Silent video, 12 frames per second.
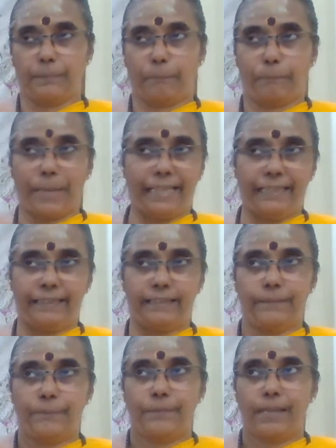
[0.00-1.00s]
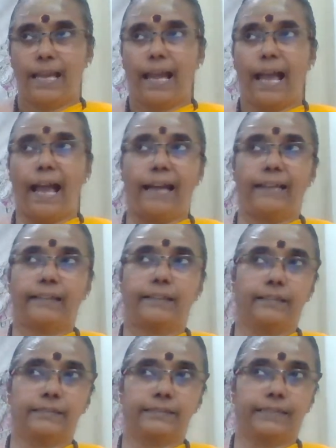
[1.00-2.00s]
pain, and
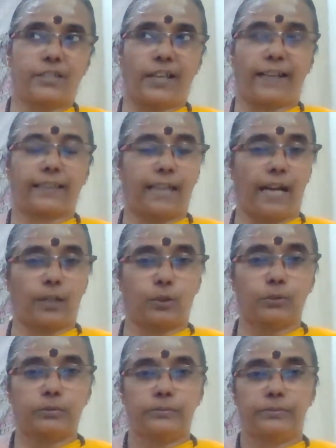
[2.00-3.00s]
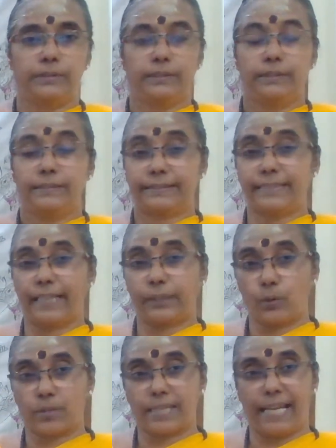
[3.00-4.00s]
the Jarat Karu that
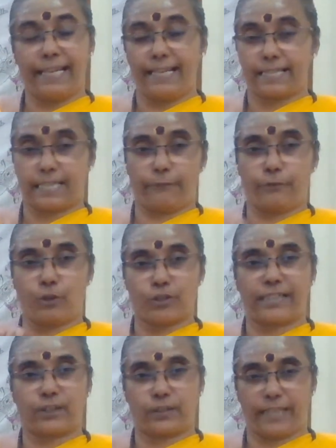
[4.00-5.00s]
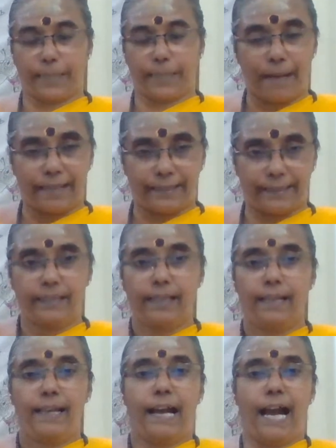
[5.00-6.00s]
you say is refusing to get married.
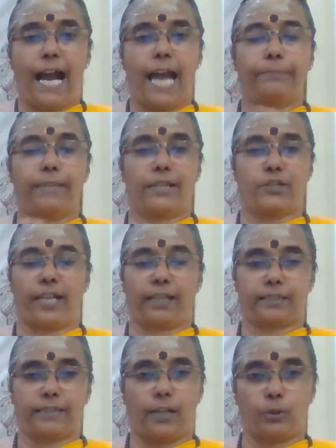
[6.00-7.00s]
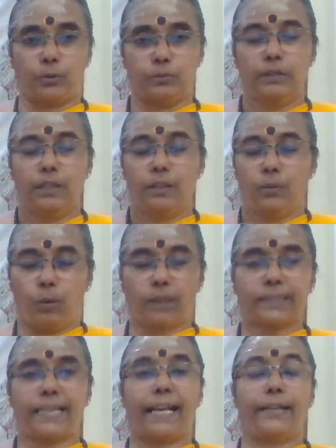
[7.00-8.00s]
I am the Jarat Karu.
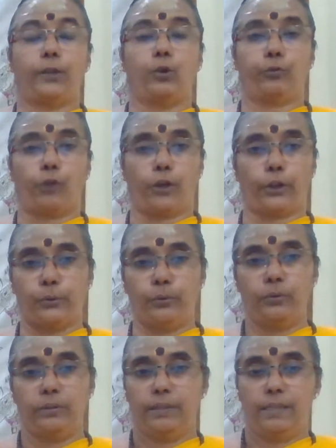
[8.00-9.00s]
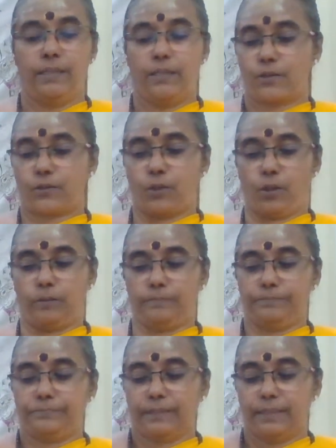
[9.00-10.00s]
What can I do for you?"
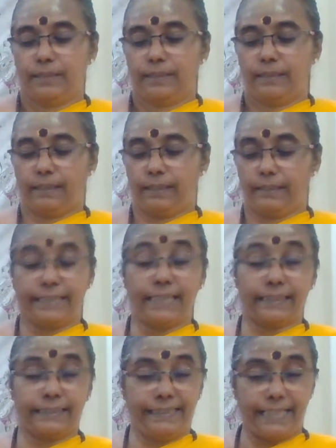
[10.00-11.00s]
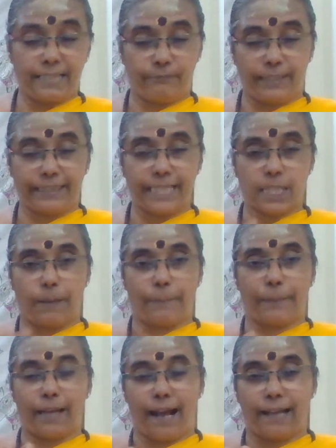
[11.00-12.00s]
So when these
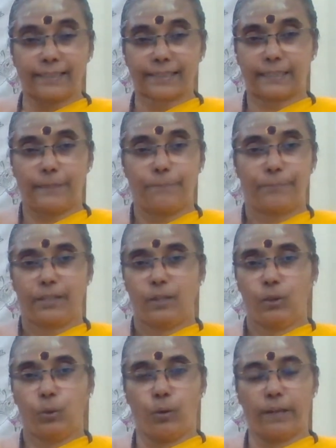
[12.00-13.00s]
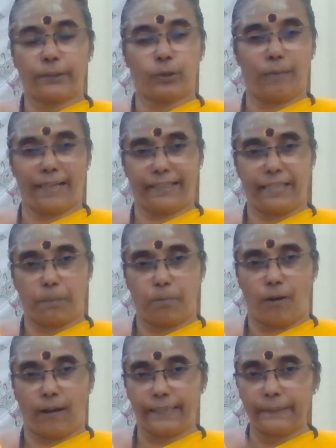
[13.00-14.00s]
people ask, "Who are you, my dear boy?